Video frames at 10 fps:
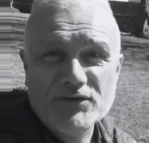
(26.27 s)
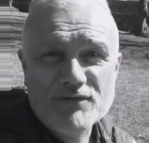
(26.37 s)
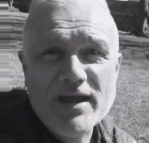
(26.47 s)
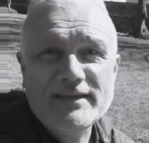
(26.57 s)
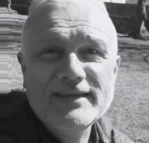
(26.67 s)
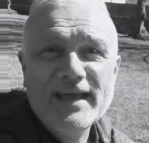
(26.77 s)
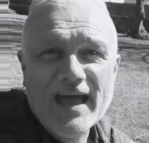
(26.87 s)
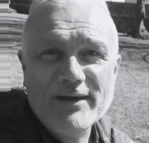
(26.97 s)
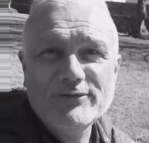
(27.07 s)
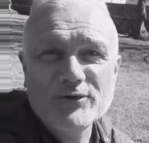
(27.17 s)
great
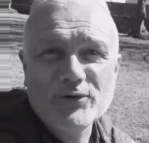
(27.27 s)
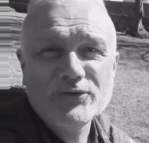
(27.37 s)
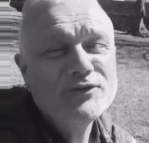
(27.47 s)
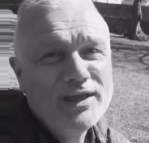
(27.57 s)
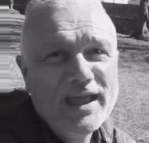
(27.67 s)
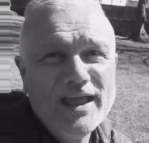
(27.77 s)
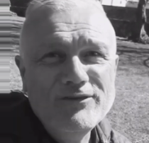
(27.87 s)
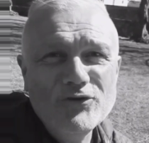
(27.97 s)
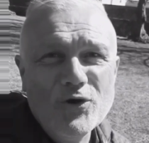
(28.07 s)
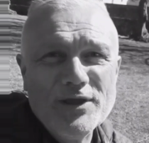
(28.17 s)
outdoors.
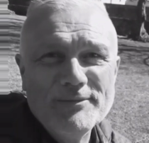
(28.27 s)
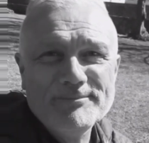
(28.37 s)
Enjoy.